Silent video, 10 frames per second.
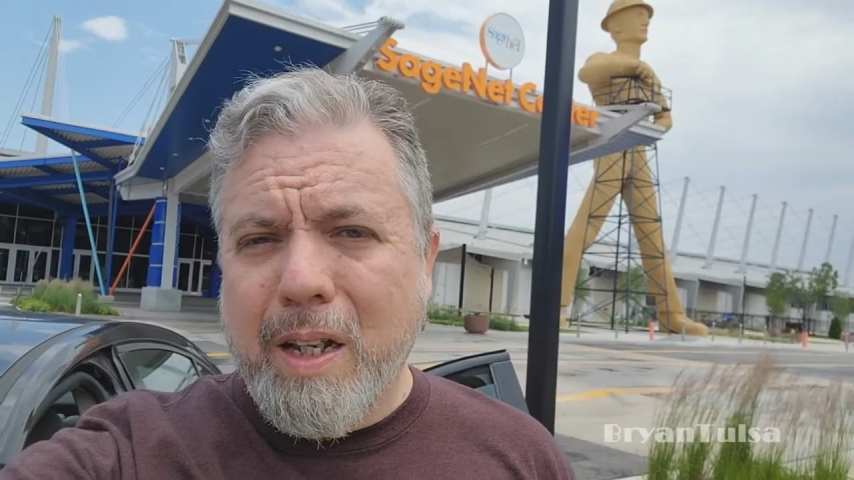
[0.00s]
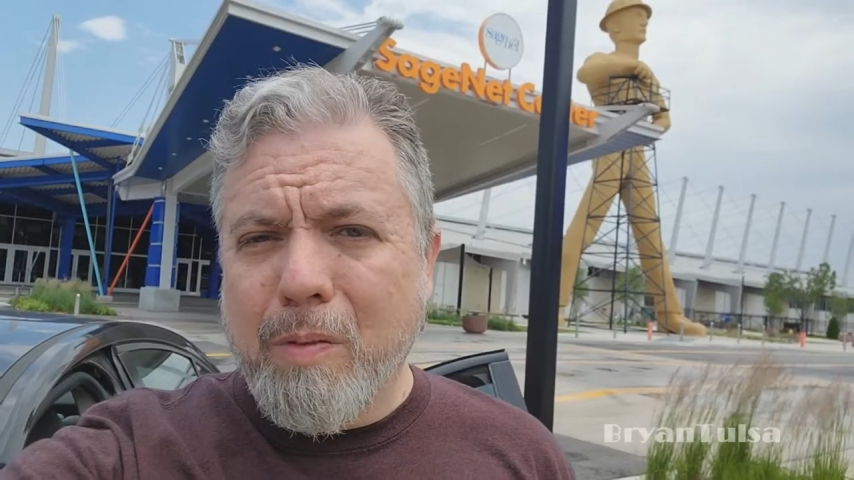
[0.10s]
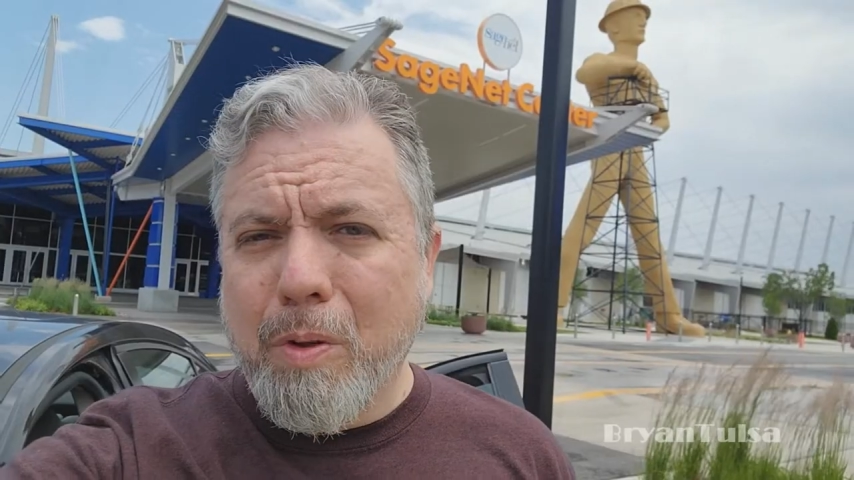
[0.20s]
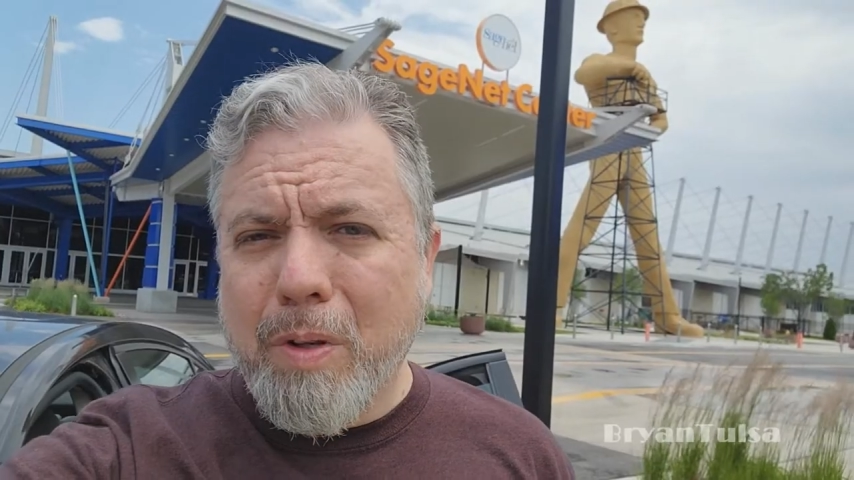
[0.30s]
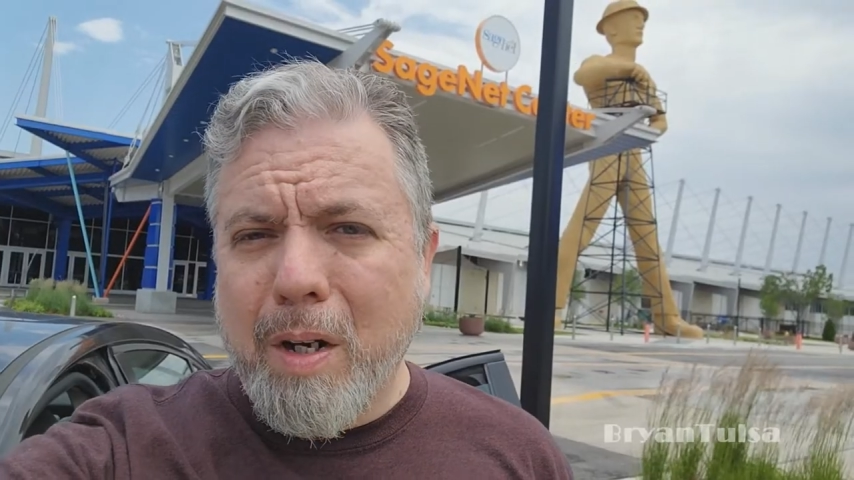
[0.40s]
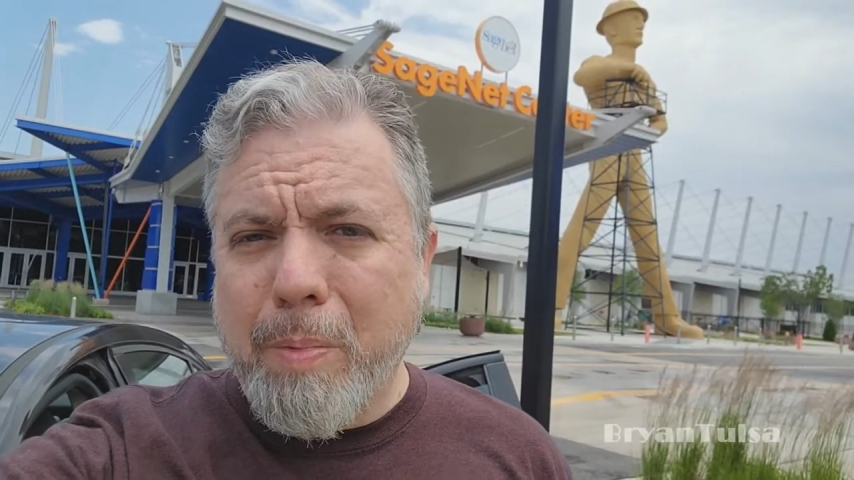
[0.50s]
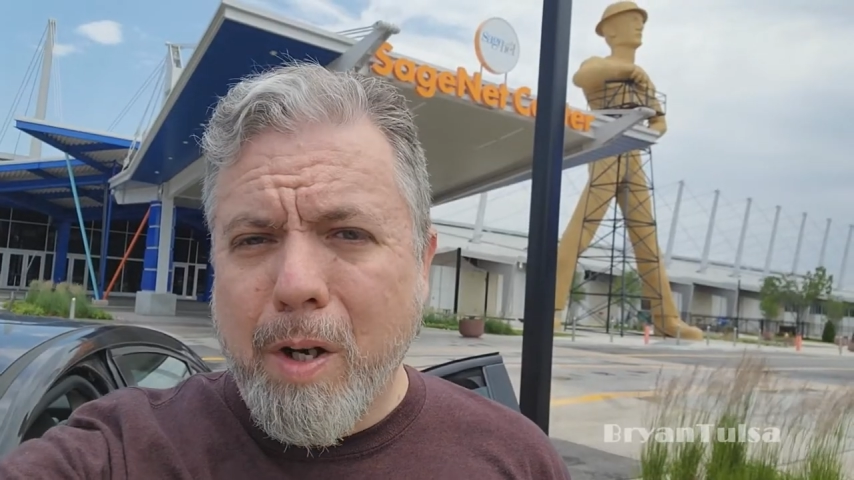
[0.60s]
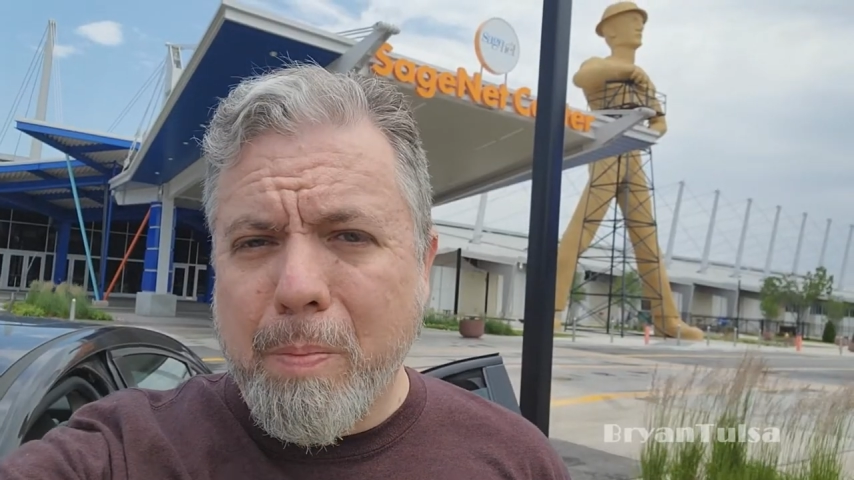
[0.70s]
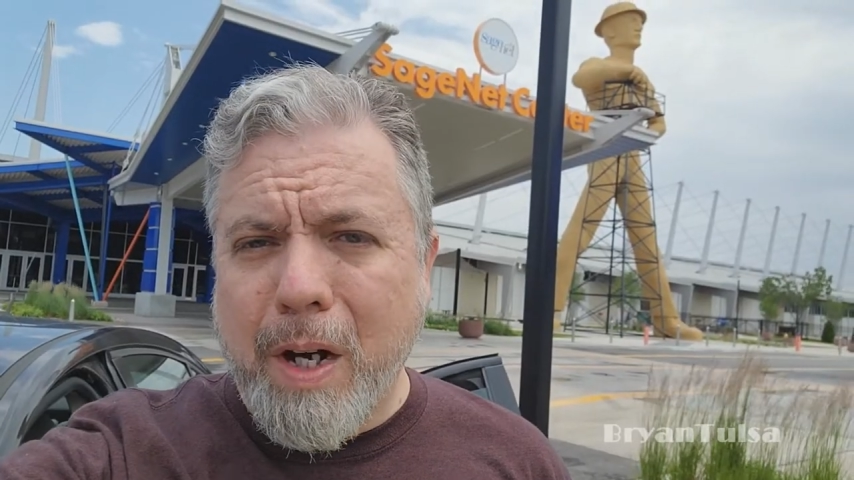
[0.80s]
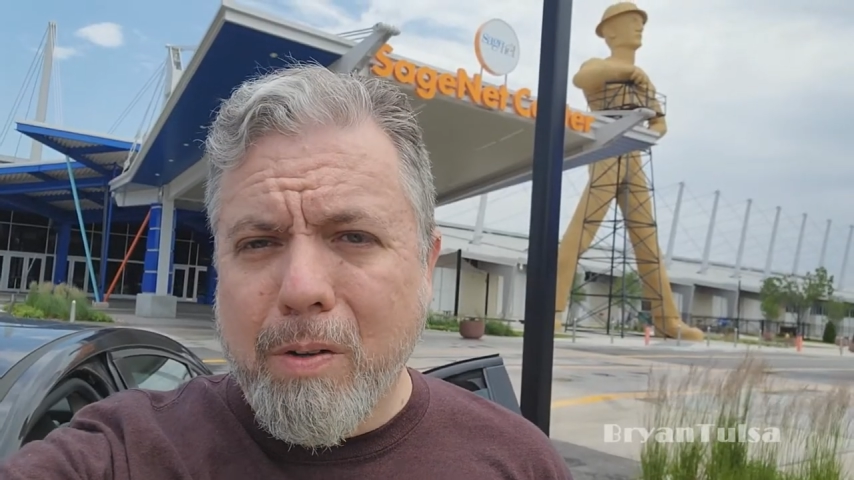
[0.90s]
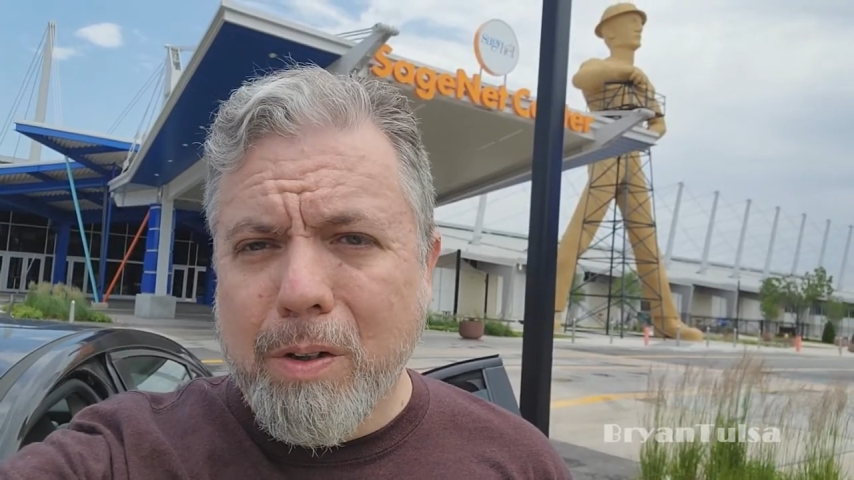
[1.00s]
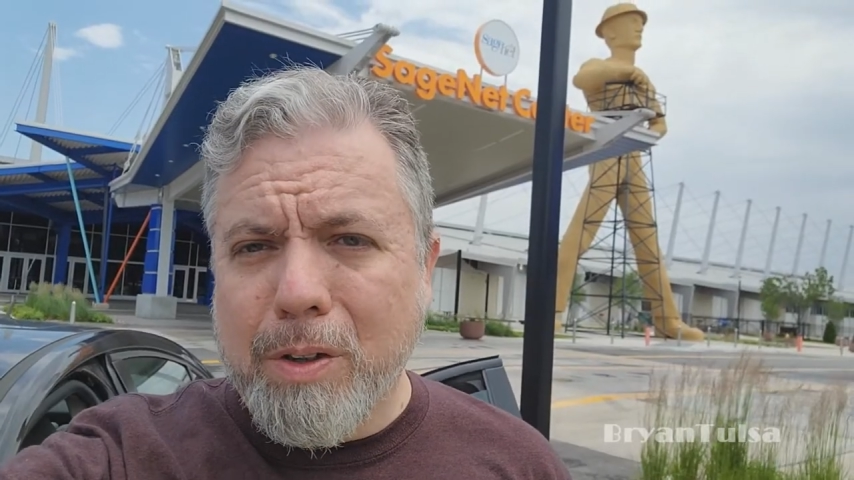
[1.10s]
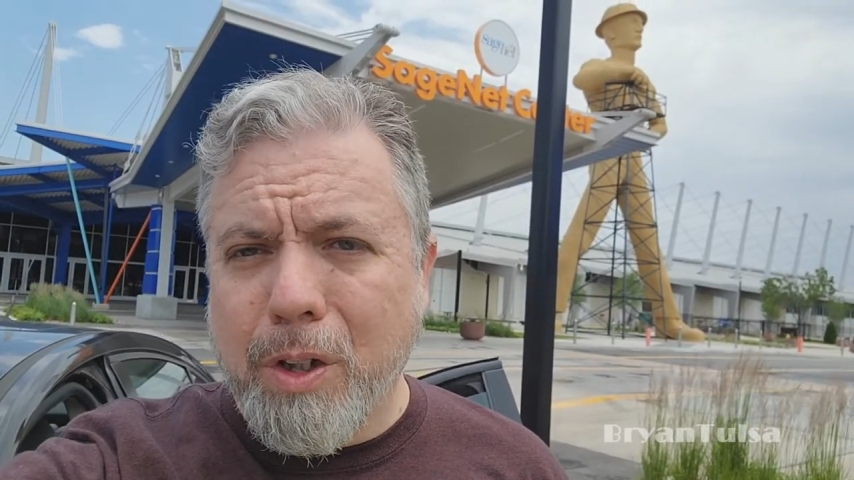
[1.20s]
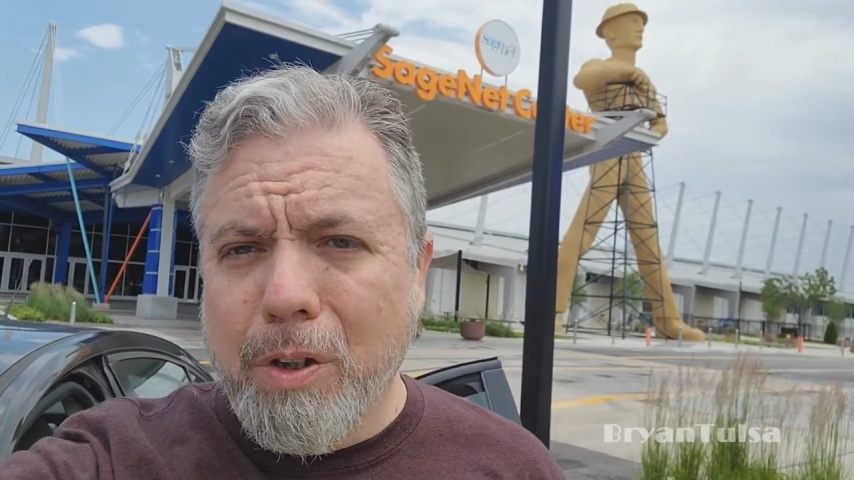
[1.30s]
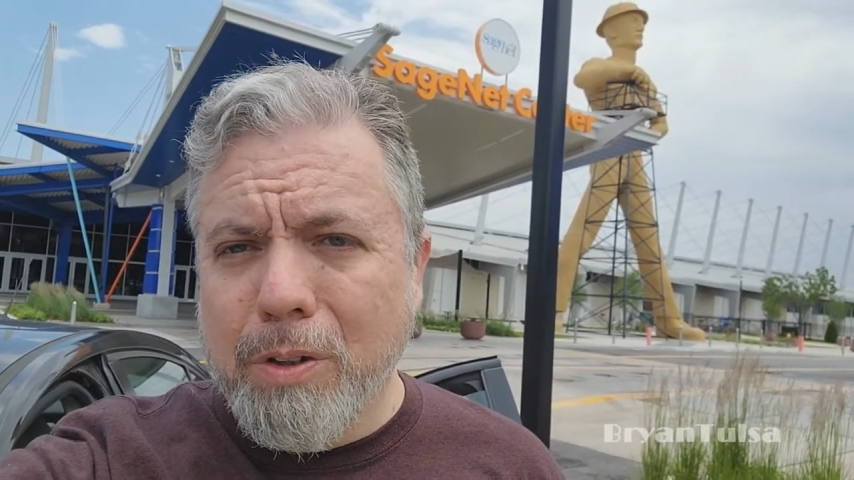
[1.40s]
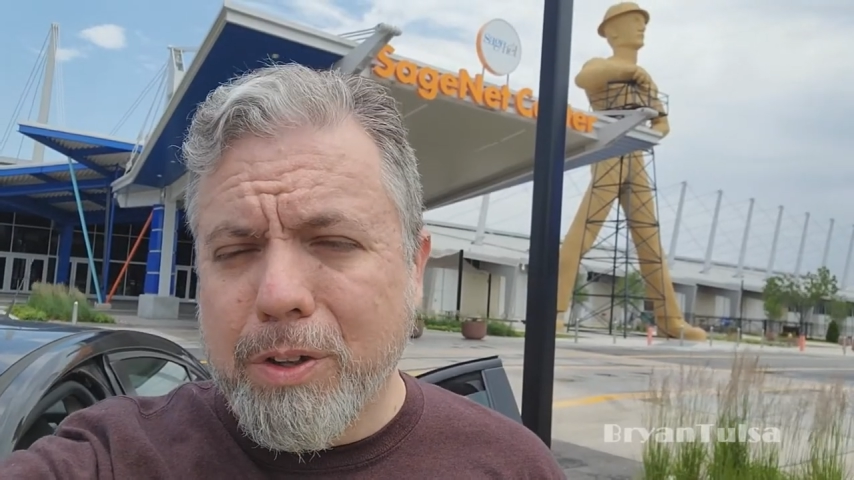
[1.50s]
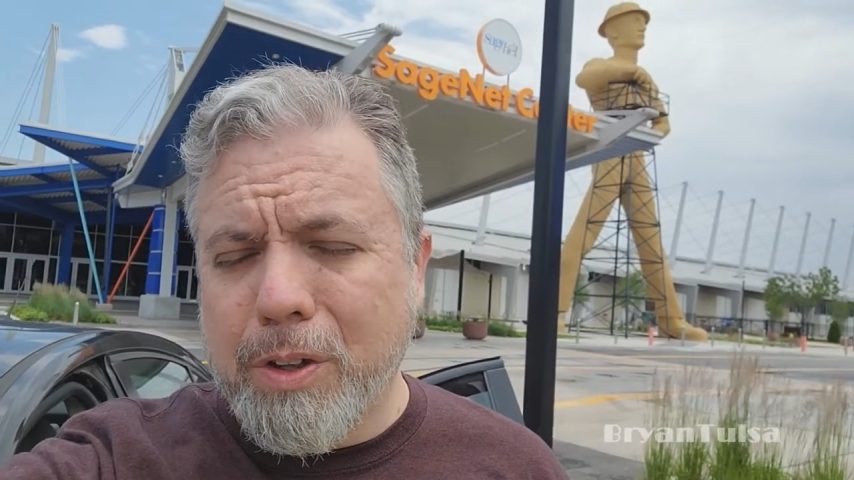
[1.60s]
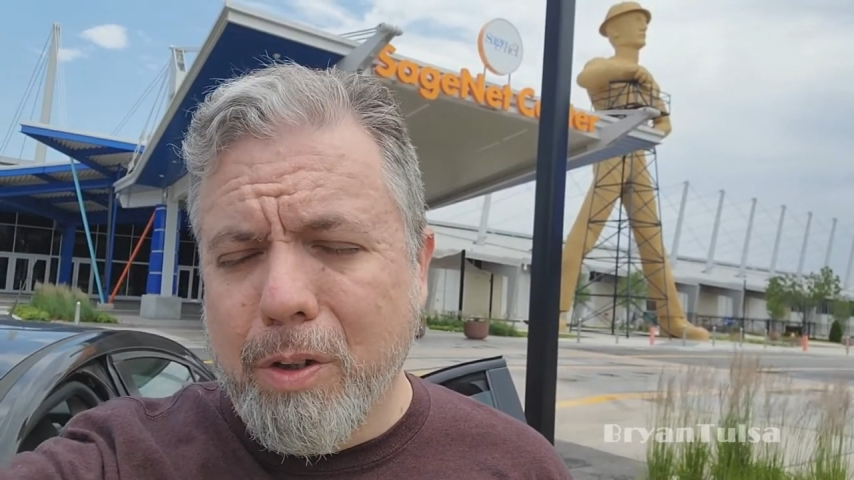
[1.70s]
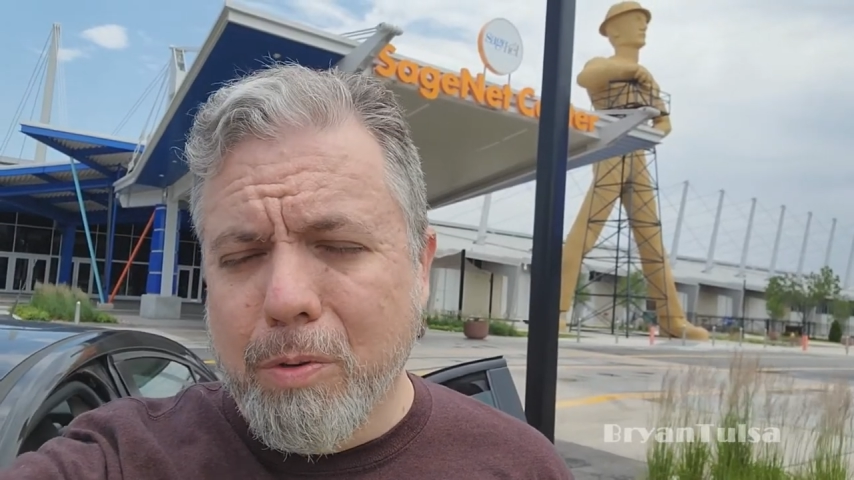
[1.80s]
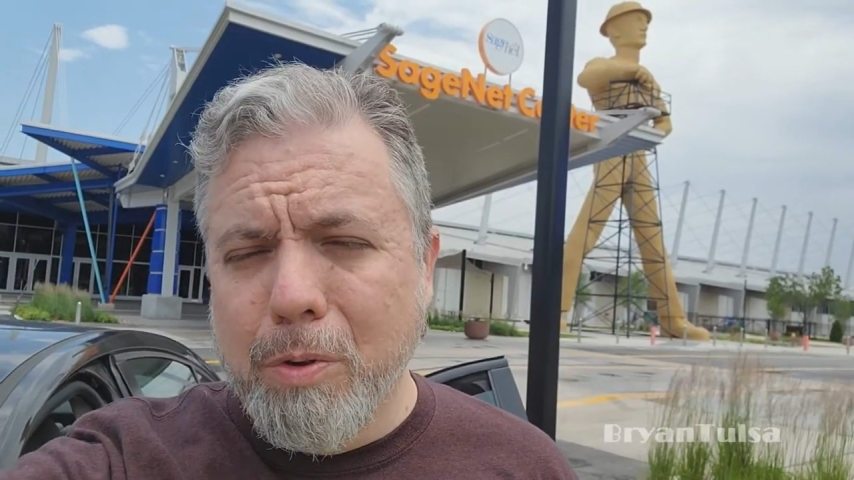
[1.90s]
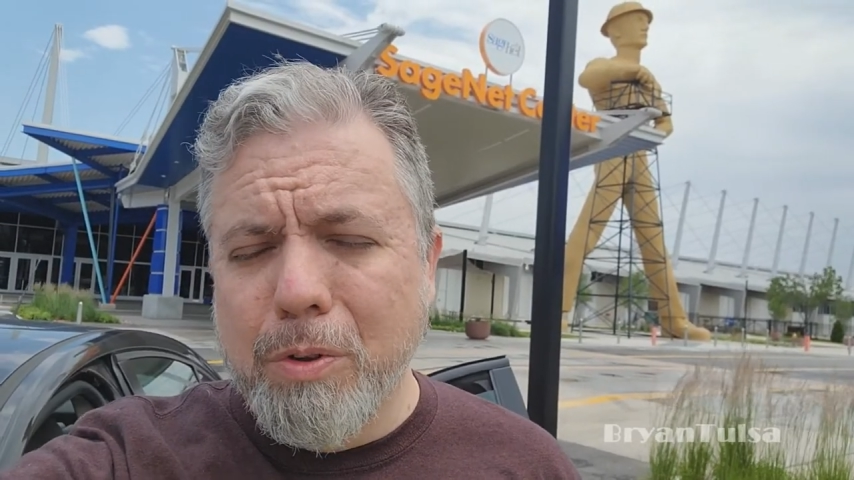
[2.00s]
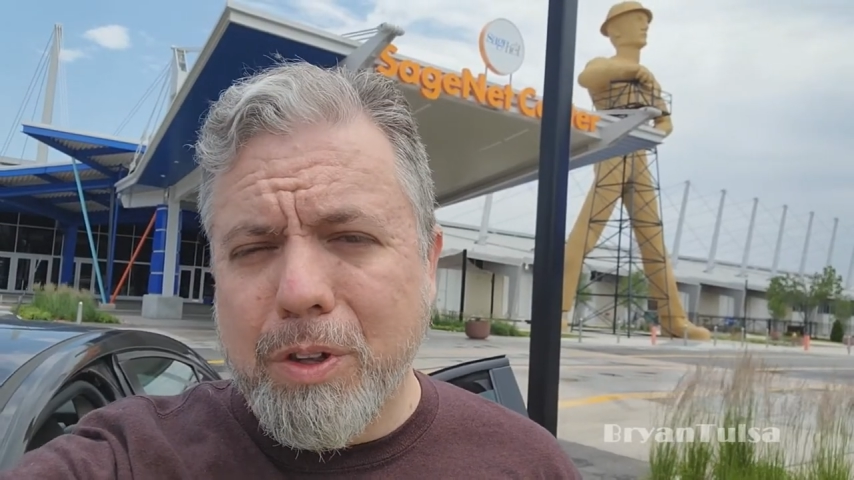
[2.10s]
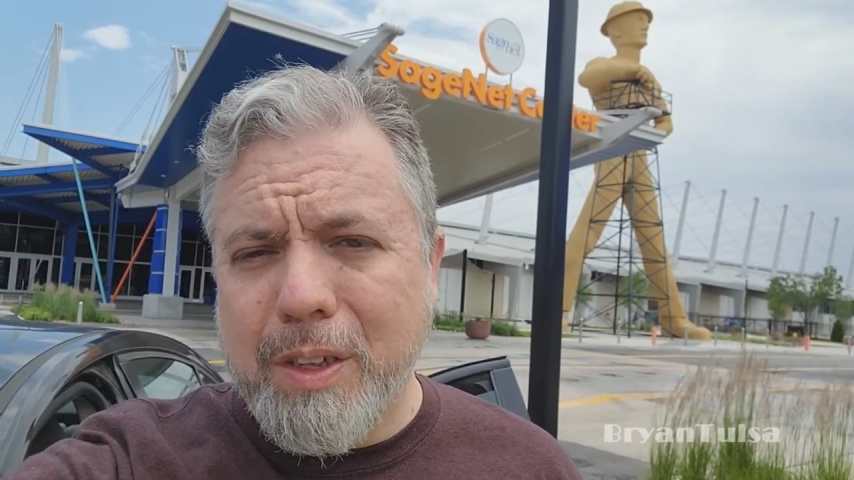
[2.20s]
That will wrap up our Tulsa Route